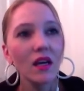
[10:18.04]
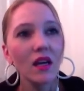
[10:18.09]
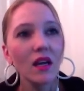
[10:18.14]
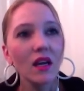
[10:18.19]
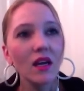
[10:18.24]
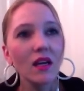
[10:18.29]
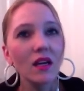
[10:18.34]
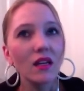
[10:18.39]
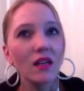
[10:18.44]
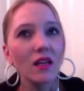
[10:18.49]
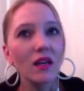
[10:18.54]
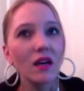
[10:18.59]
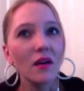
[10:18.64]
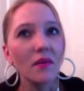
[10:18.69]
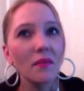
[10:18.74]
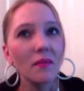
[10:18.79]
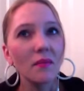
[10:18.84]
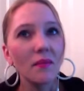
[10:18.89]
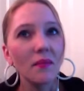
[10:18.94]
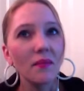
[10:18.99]

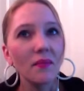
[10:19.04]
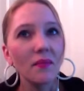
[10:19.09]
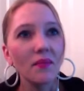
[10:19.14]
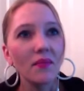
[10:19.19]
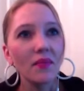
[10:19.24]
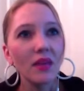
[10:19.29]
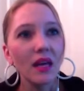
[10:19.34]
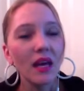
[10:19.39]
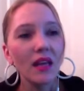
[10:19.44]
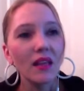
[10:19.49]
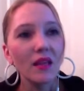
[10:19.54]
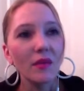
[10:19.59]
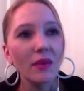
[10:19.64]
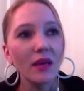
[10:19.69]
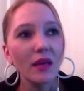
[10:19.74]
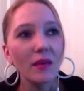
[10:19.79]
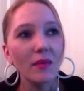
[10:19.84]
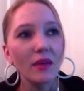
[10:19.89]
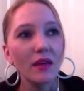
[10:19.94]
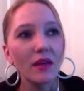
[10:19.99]
And I had the
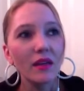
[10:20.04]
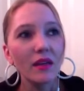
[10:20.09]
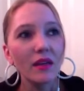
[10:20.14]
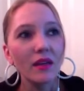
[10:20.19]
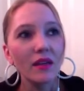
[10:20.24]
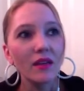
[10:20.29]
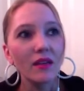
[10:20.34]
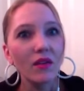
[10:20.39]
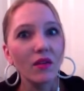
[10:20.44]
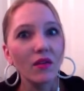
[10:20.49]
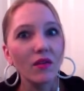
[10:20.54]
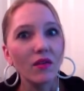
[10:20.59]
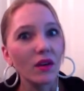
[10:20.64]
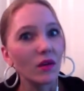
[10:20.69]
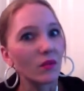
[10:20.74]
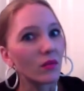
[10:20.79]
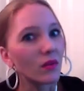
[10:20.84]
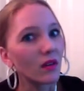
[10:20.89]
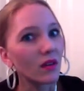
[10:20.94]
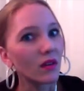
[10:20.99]
baby in
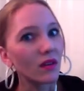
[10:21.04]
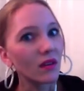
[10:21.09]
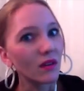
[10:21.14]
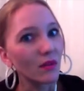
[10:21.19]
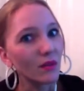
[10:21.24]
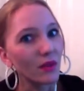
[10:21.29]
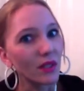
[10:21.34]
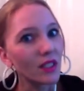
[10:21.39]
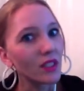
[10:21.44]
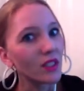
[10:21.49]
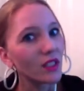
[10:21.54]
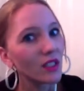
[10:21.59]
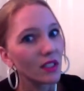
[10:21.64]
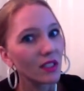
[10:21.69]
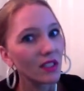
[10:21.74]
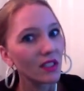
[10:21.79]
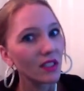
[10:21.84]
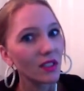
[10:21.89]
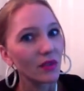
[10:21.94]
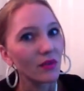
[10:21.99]
November, which
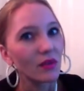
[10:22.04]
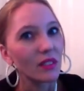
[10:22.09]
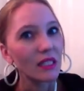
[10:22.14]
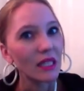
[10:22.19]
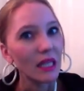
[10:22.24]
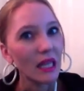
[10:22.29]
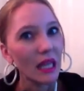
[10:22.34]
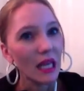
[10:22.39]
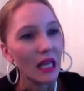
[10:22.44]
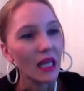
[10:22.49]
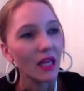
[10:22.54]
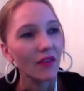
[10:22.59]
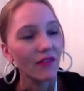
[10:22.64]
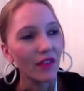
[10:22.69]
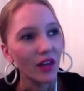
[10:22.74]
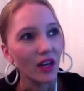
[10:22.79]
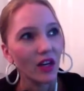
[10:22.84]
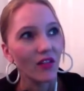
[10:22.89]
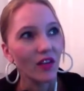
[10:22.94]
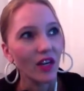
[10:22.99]
she was late,
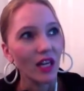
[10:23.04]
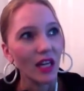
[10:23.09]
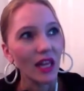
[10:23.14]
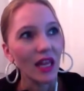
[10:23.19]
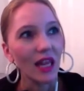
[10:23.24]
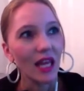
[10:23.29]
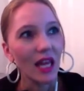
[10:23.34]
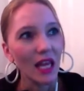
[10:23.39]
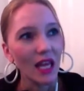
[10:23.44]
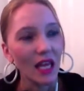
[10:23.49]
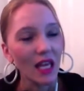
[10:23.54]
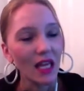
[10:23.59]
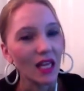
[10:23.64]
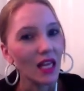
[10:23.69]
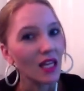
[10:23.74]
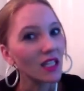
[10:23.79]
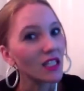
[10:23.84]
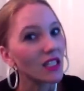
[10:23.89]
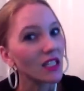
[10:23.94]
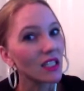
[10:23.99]
very, very late. And
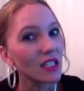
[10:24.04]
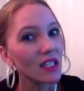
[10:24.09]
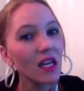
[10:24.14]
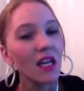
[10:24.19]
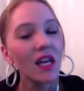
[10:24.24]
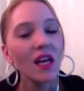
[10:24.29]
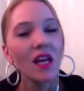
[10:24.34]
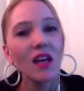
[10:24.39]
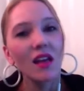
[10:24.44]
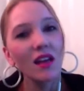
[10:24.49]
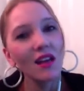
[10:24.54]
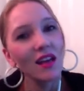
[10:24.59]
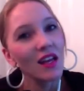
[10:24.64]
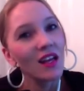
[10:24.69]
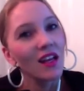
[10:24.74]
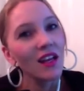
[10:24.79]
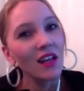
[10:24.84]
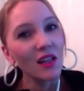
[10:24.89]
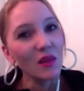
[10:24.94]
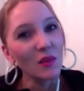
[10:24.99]

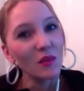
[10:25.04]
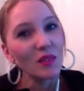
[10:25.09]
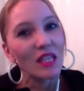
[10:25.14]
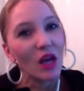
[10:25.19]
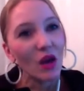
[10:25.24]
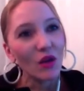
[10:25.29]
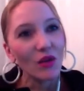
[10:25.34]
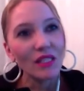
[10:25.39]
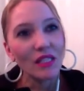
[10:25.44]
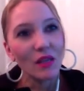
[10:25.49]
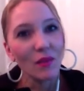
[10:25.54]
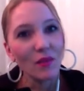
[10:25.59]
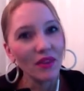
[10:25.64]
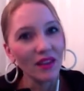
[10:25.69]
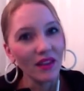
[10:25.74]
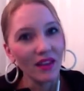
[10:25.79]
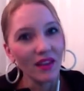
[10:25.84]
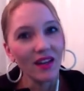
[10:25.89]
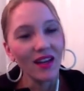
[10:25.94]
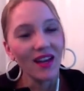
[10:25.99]
let me tell you
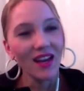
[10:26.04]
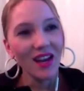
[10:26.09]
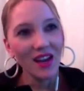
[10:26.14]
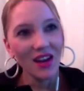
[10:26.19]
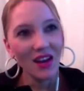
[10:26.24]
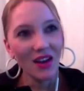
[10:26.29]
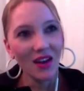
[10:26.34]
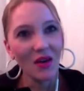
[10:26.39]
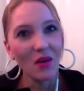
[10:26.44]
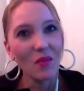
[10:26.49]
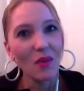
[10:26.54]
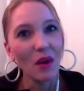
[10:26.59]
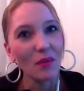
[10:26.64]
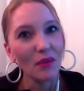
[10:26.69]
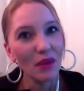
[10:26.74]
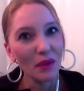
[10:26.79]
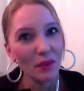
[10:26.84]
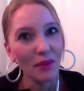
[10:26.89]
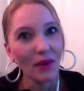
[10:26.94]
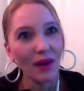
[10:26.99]
something about
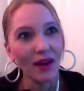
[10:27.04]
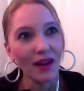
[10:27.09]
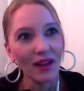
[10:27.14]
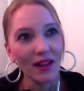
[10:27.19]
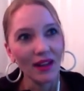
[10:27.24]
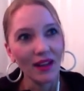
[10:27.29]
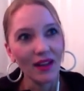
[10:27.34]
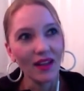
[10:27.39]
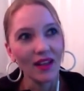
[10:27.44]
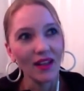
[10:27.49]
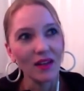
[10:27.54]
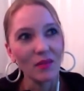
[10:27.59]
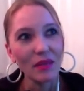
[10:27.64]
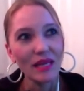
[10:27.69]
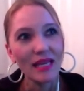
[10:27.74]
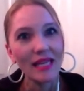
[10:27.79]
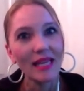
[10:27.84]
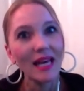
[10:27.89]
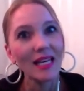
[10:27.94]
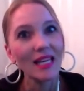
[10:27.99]
being pregnant and
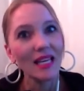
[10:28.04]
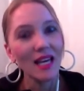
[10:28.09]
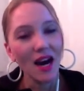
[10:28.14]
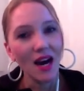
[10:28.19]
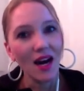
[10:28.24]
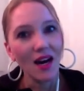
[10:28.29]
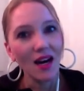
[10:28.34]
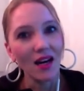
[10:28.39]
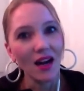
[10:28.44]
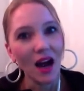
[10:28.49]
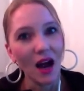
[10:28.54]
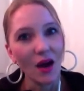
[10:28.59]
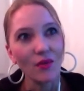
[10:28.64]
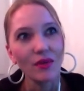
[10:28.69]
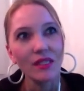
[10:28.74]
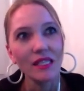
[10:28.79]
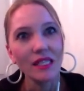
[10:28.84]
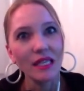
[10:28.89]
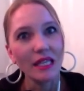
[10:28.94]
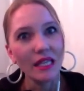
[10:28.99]
being that young. I
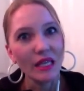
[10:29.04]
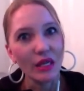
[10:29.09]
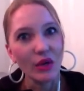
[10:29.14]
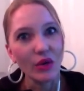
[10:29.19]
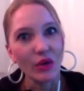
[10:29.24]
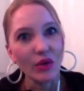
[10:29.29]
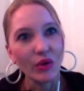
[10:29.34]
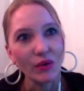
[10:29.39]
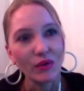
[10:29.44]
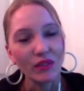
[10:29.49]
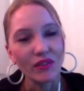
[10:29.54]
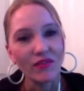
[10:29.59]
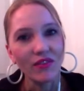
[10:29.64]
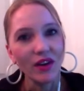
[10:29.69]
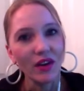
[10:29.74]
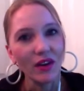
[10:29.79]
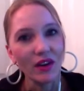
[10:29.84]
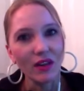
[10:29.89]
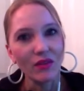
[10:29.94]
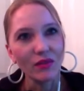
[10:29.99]
was little. I was
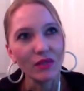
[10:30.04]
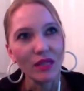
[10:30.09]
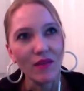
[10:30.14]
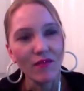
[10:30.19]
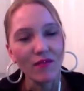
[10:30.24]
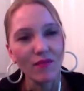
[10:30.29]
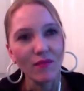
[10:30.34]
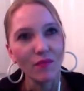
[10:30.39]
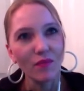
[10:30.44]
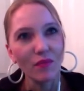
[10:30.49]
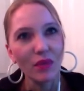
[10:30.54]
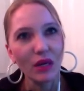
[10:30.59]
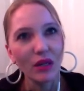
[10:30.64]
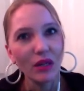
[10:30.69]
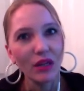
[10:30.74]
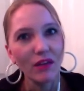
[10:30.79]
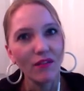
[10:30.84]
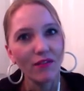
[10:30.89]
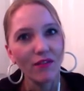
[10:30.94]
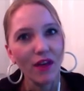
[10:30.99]
very little. I was like
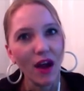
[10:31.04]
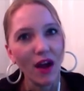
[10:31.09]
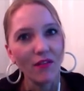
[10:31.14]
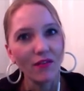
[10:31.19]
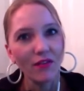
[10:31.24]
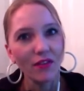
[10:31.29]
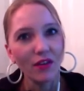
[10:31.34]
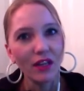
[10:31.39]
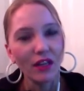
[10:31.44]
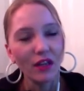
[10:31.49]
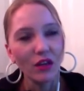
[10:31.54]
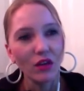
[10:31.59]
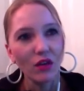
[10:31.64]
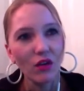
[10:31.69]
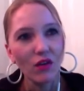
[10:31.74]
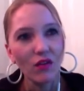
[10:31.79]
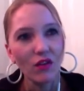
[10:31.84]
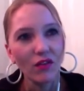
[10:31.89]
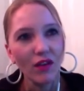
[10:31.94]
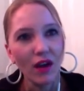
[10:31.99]
barely 5 foot, a little
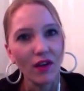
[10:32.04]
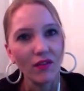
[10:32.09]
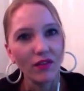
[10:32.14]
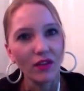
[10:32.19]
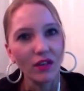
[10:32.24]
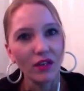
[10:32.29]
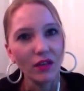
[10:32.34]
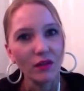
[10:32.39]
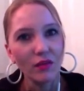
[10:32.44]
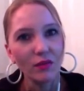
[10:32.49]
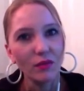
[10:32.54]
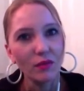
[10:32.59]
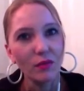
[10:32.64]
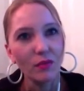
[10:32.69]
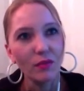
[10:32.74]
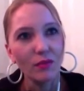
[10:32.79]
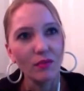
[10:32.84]
over 5 foot, and